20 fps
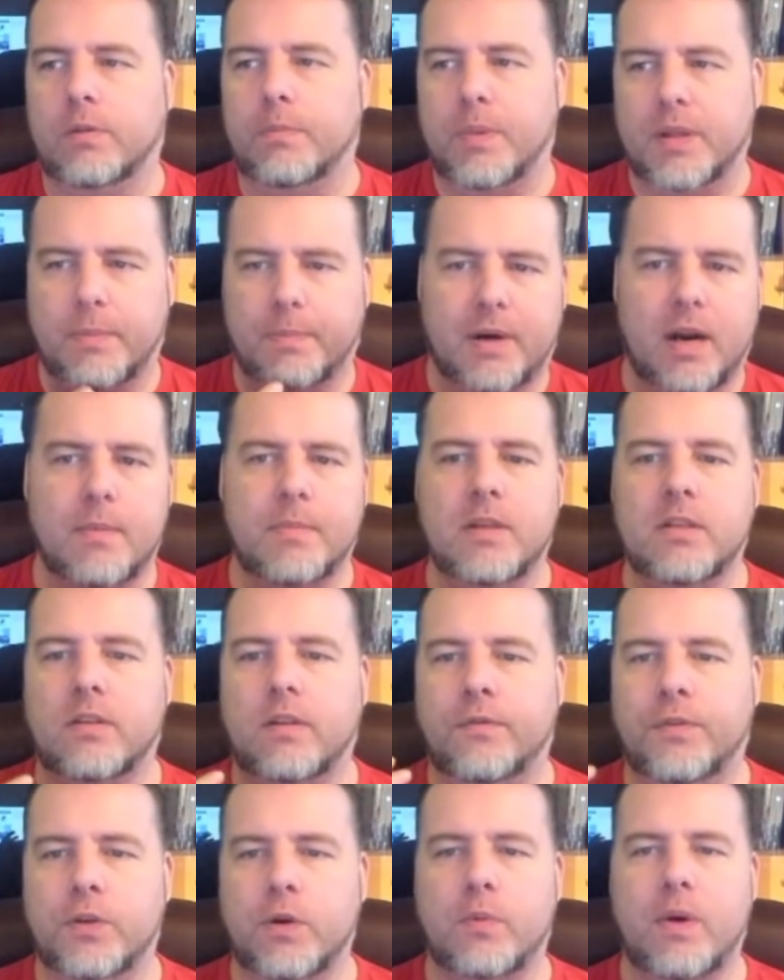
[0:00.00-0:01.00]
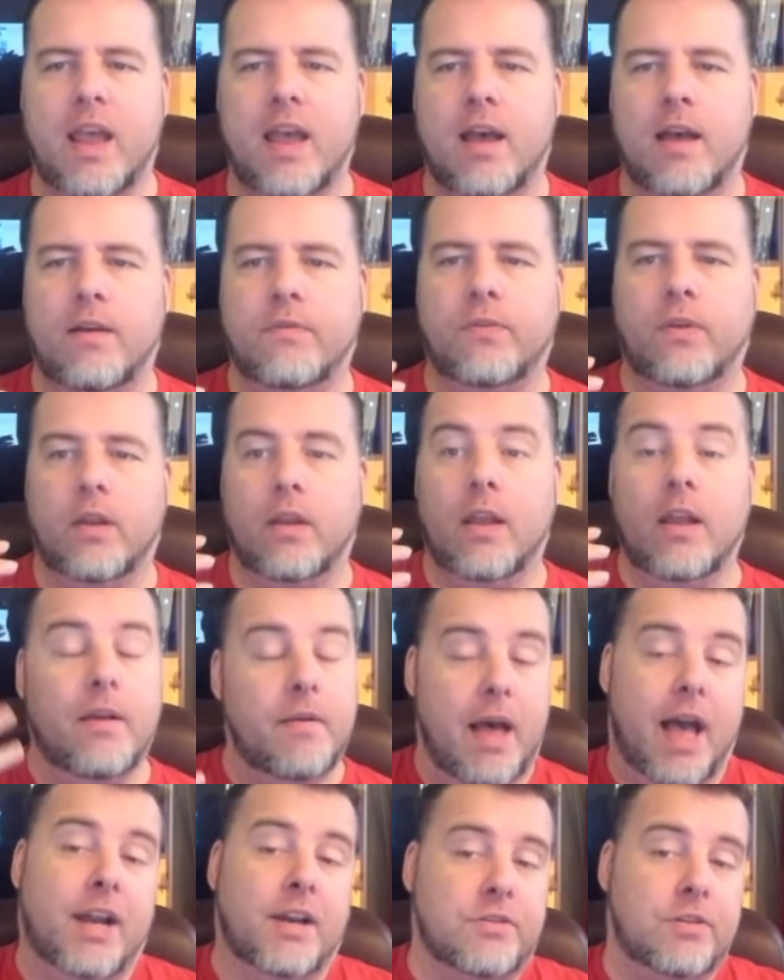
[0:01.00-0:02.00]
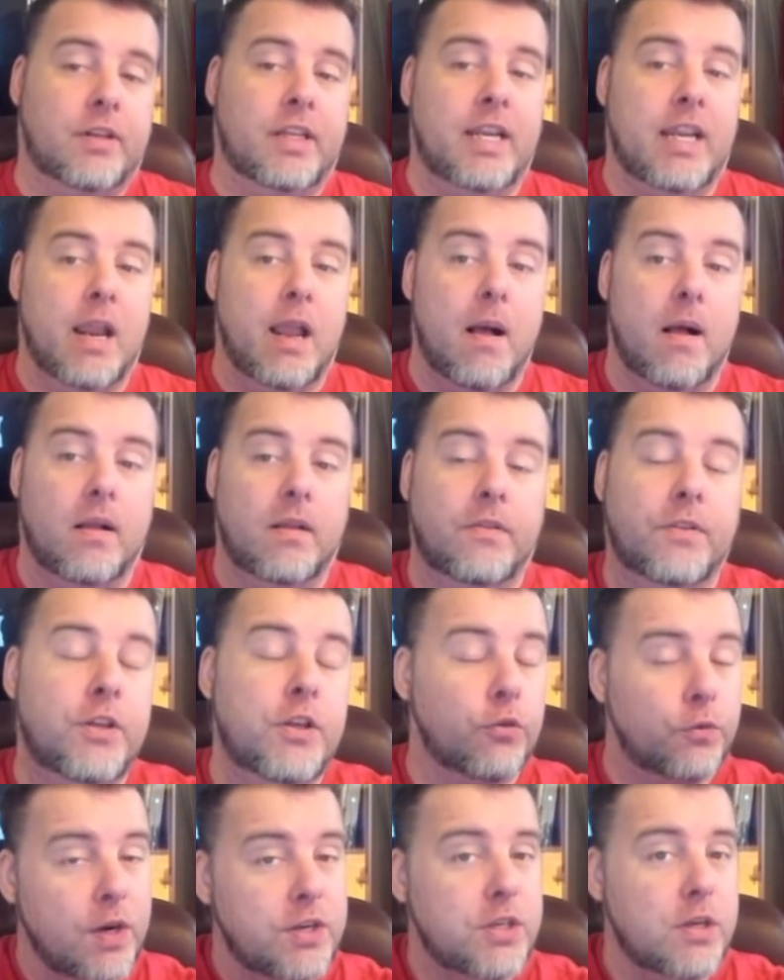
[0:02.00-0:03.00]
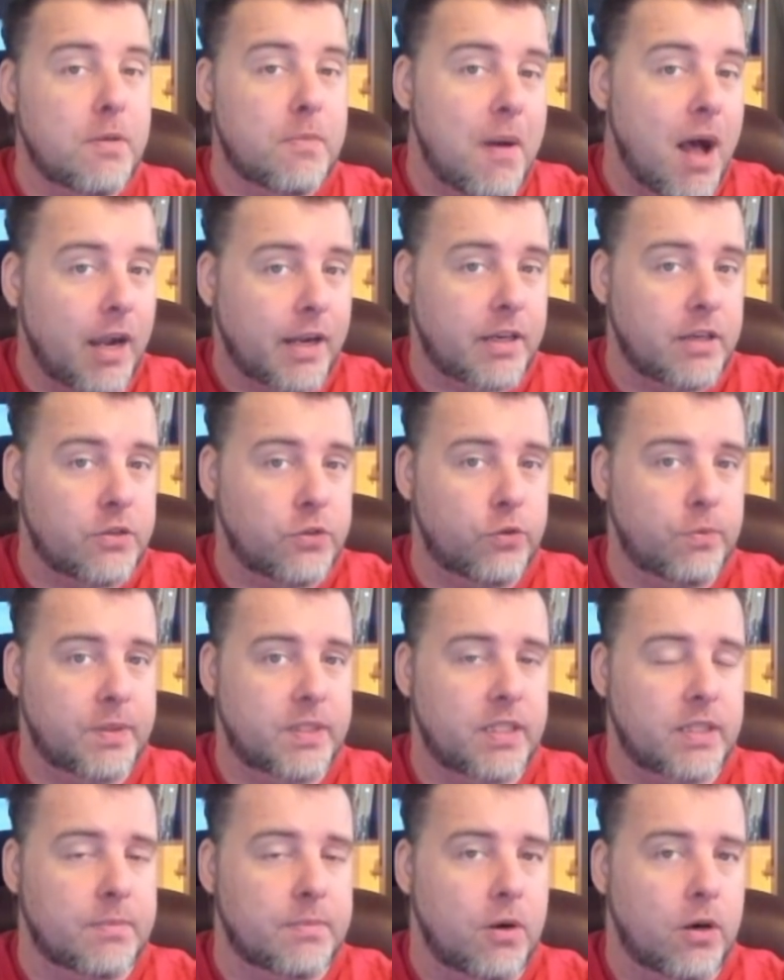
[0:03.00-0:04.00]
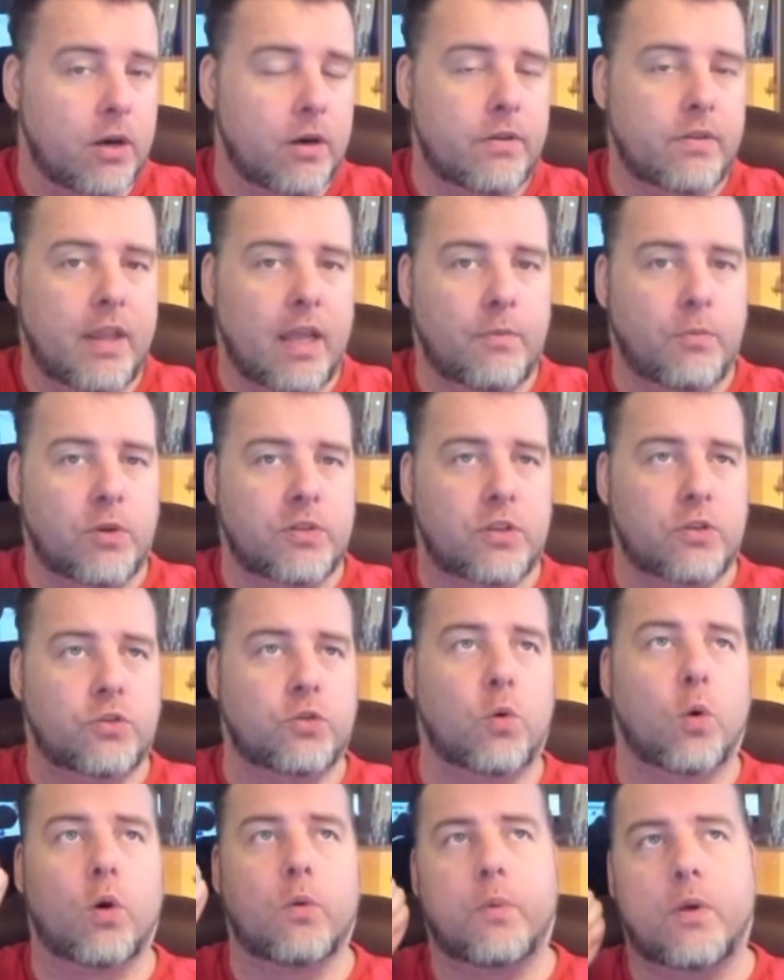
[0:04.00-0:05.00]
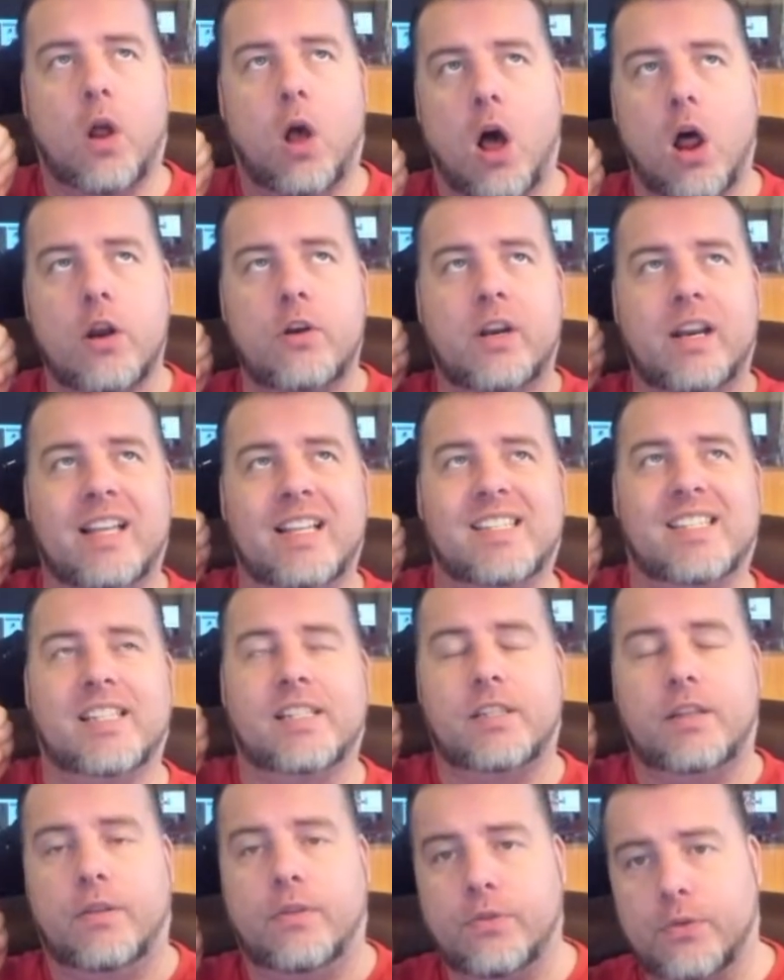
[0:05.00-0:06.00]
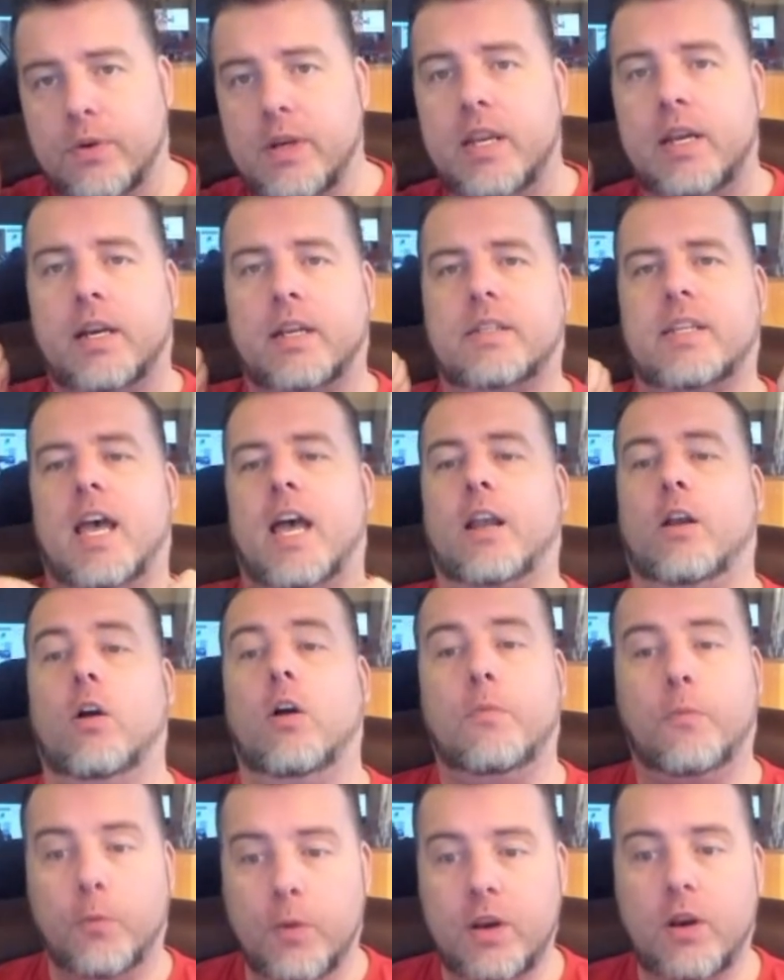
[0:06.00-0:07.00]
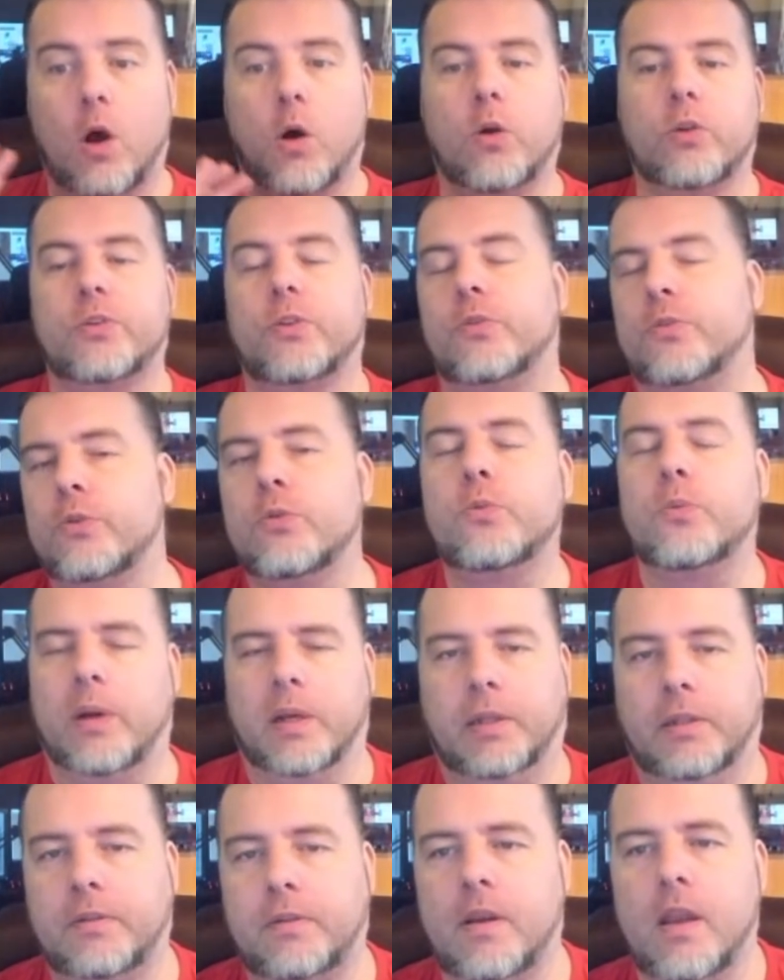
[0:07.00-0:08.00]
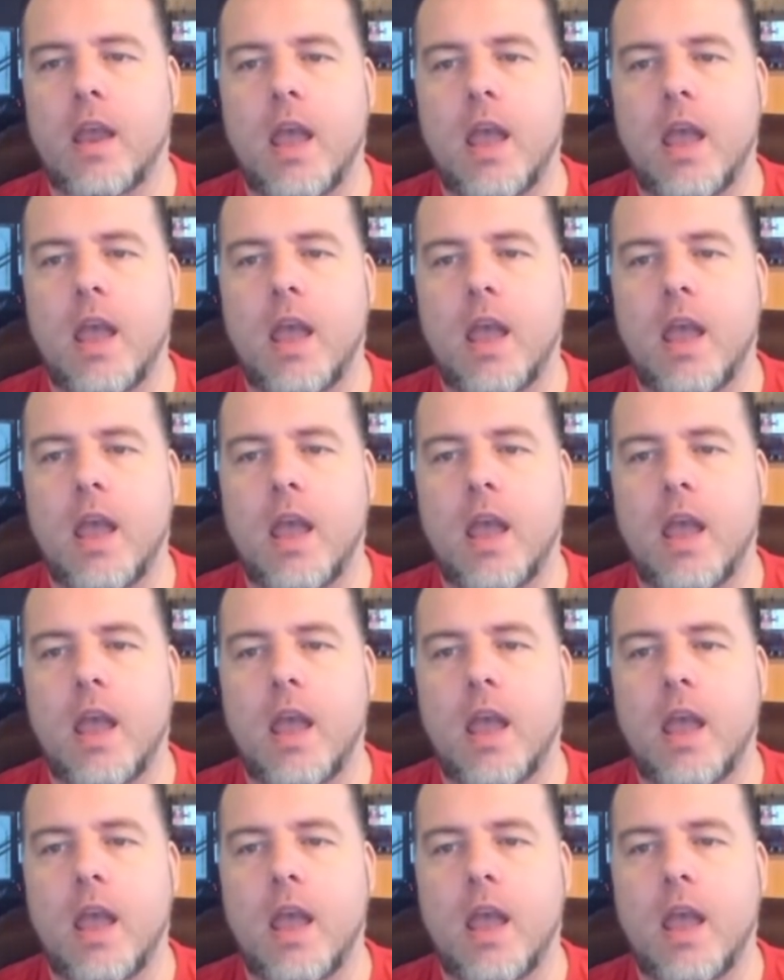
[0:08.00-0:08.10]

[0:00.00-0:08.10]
But the problem is, if you don't have actually the original Machina Super TMR, that was a sword with 163 in attack, with also dual wield,